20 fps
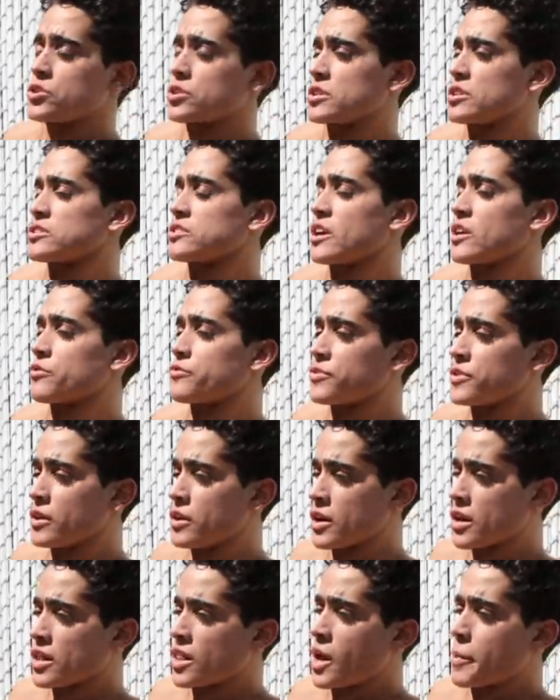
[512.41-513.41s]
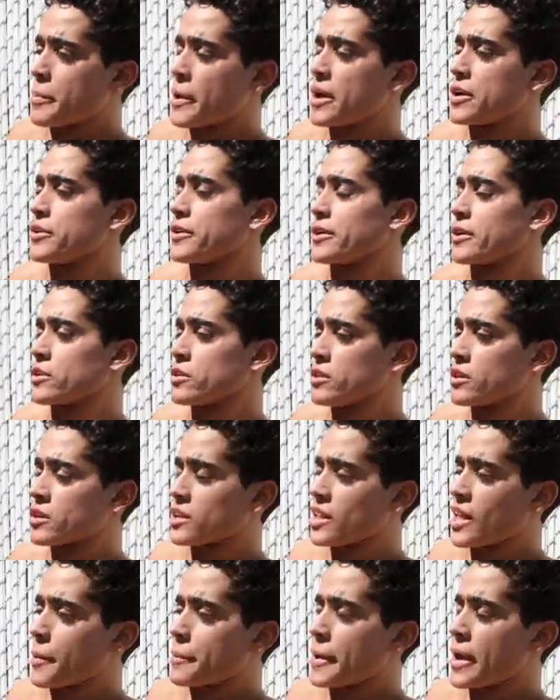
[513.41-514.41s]
You're going to start feeling a lot better, you're going to
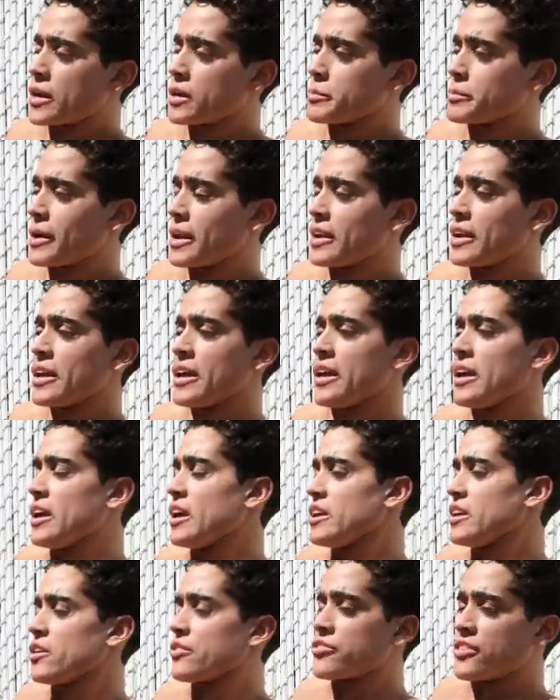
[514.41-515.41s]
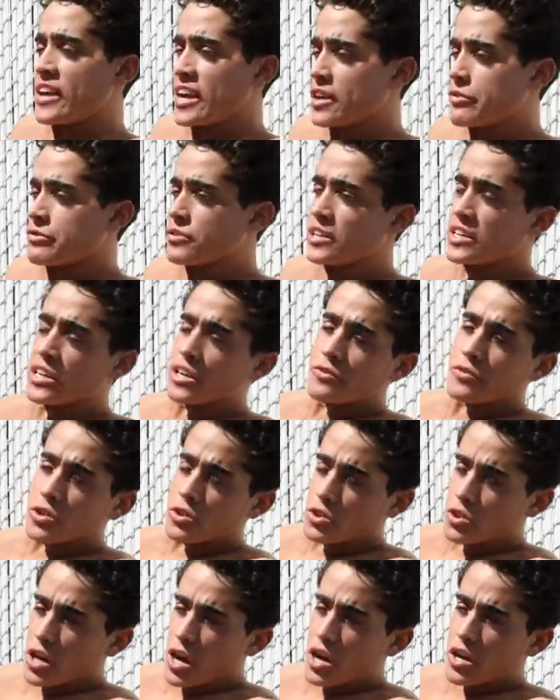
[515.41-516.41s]
look a lot better, but, you know, thankfully, if
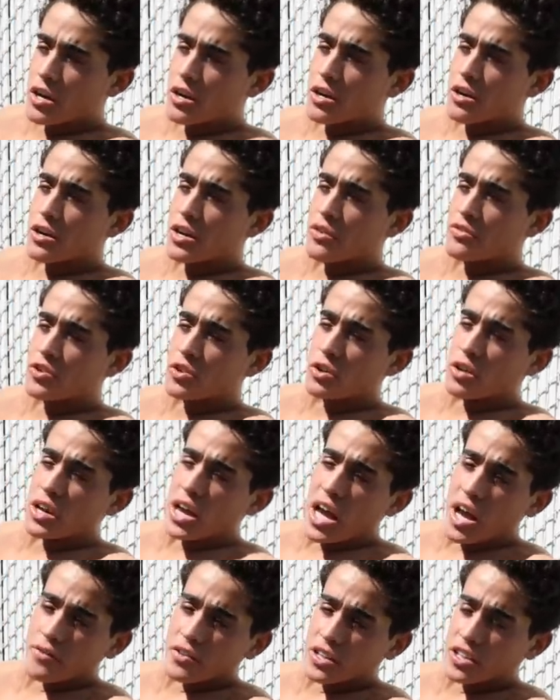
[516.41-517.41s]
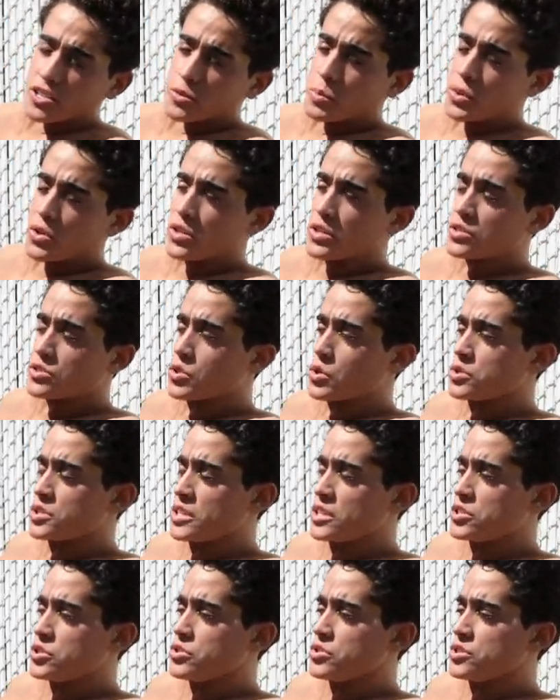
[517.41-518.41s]
you're younger, if you haven't experienced those
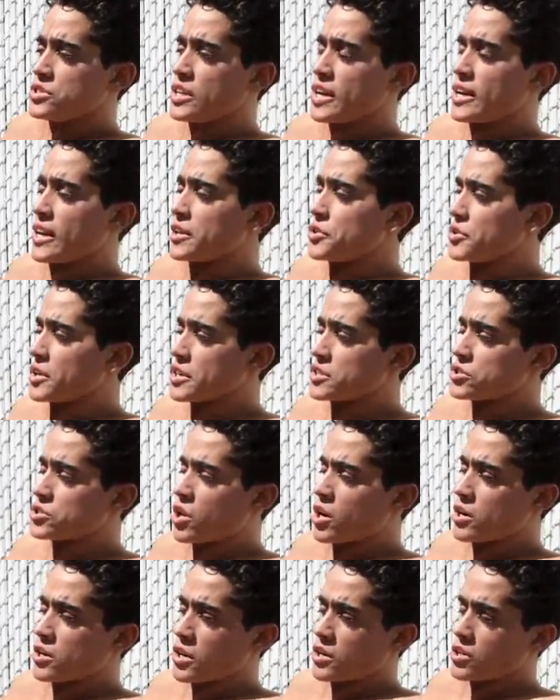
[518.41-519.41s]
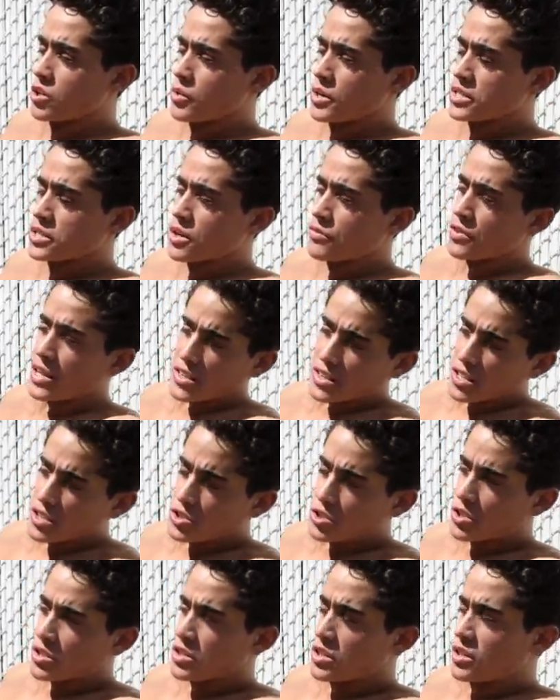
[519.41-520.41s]
issues yet and you get started on doing stuff like
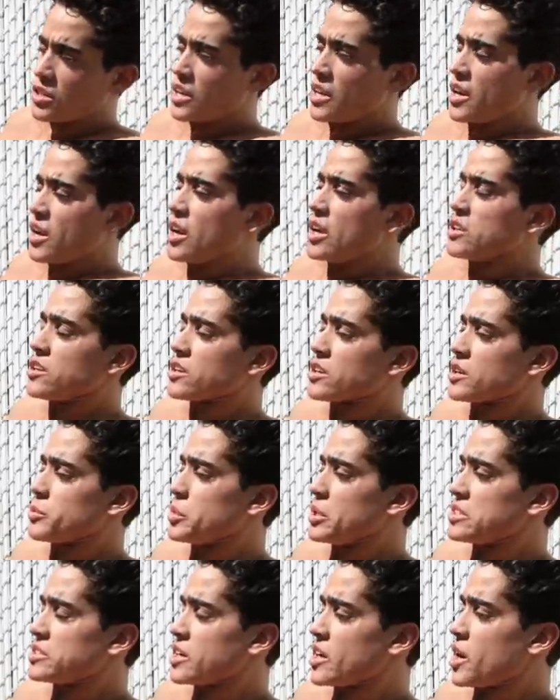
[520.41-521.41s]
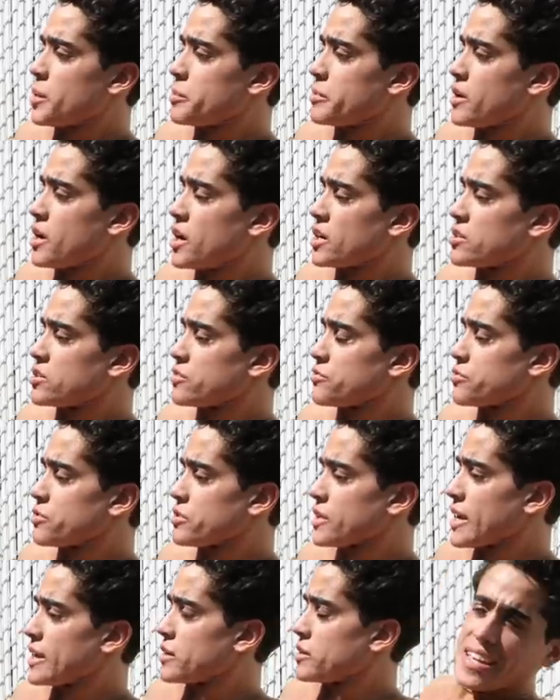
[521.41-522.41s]
this, you're gonna be set up good for
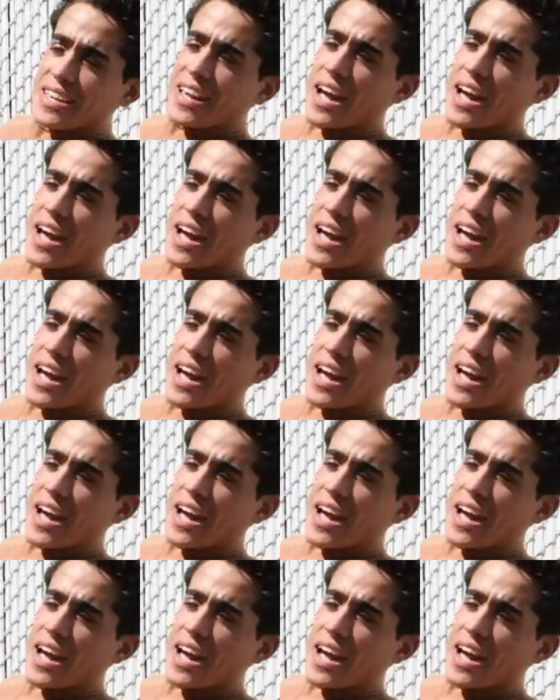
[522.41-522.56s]
later.